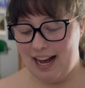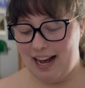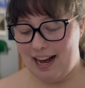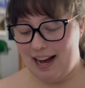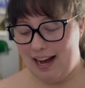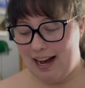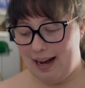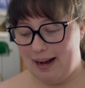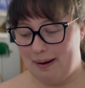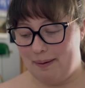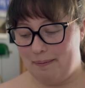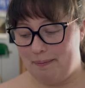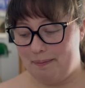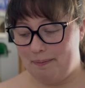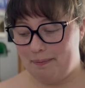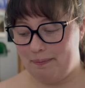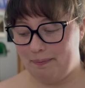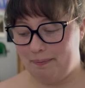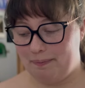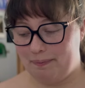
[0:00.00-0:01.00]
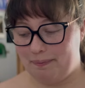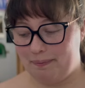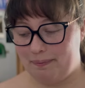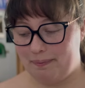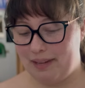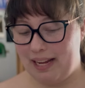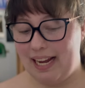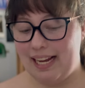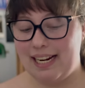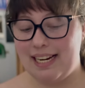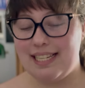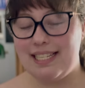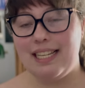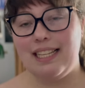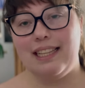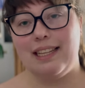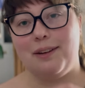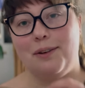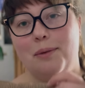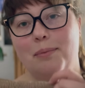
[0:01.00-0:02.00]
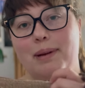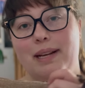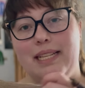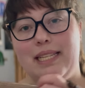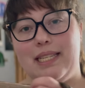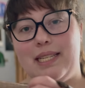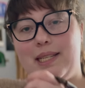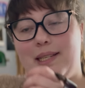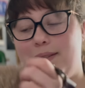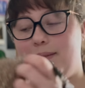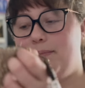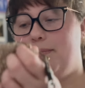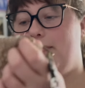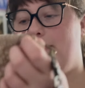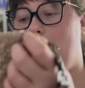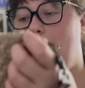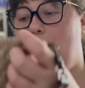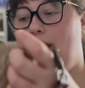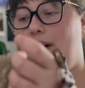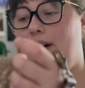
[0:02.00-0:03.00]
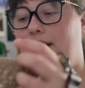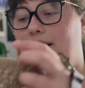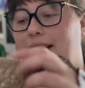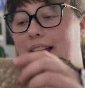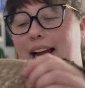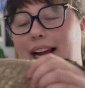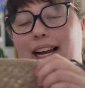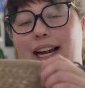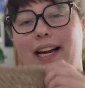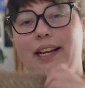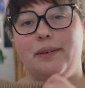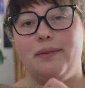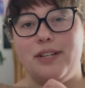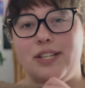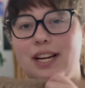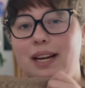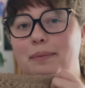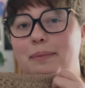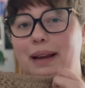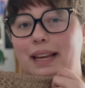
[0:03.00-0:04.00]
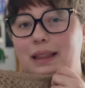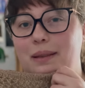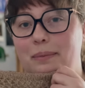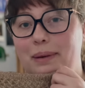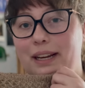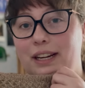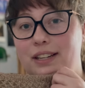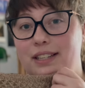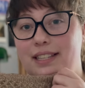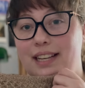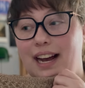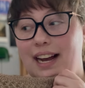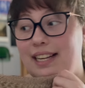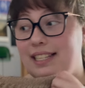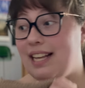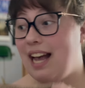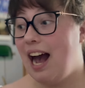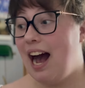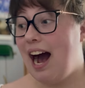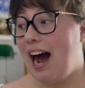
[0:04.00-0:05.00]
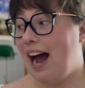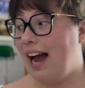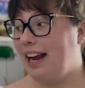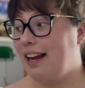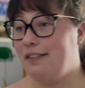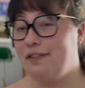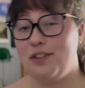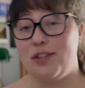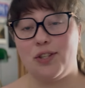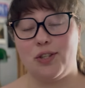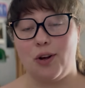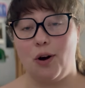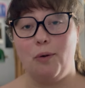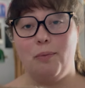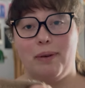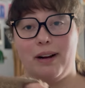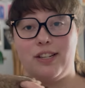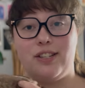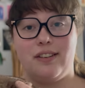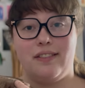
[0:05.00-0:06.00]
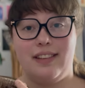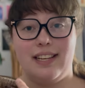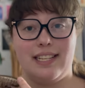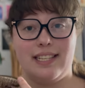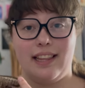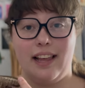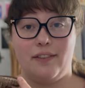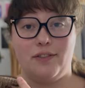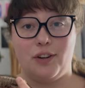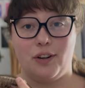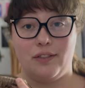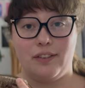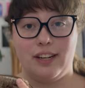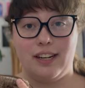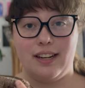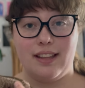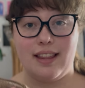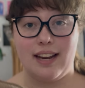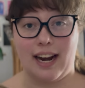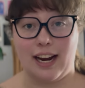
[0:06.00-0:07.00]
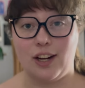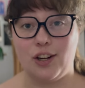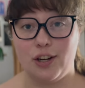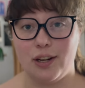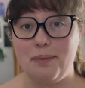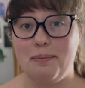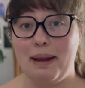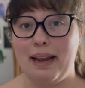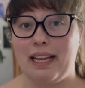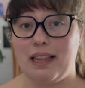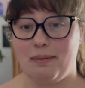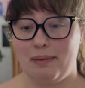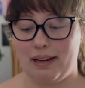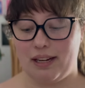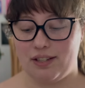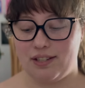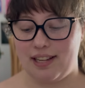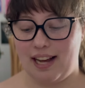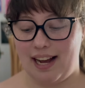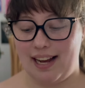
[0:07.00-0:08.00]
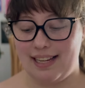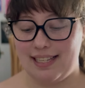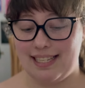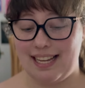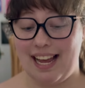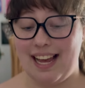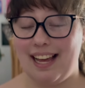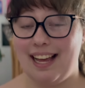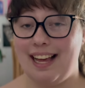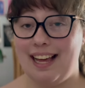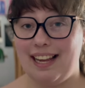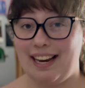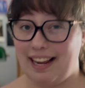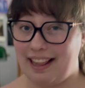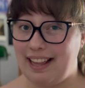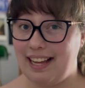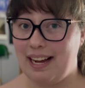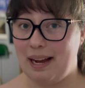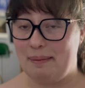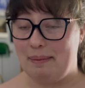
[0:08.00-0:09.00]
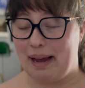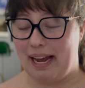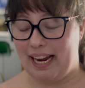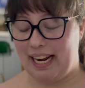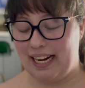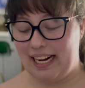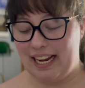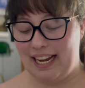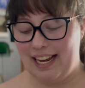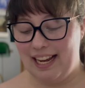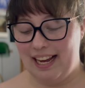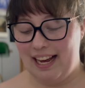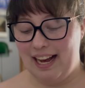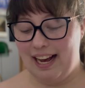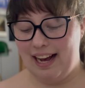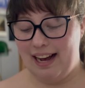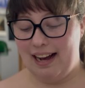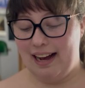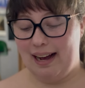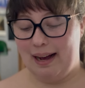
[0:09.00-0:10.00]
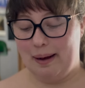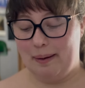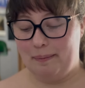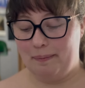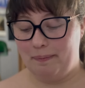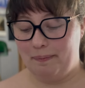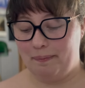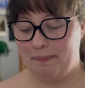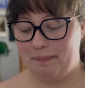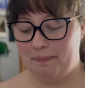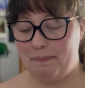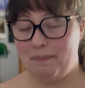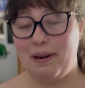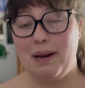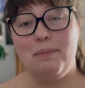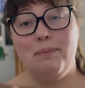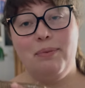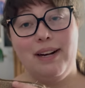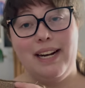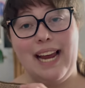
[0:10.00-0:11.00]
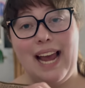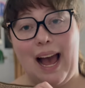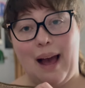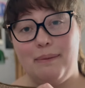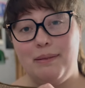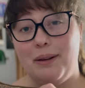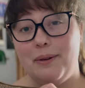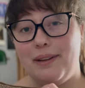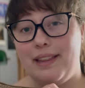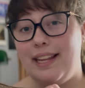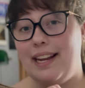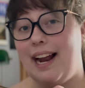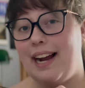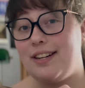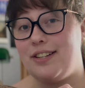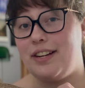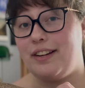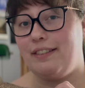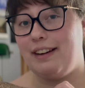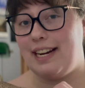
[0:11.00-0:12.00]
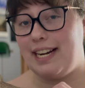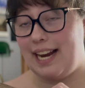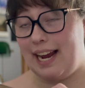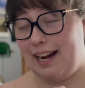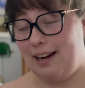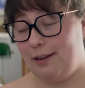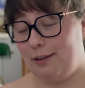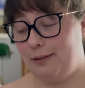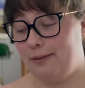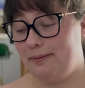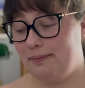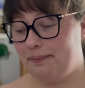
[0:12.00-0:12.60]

It is a little bit small. I kind of wish I'd made the bigger size. I have so much of this left over that I could make the bigger size, and I think I might. But I'm pretty happy with it actually right now.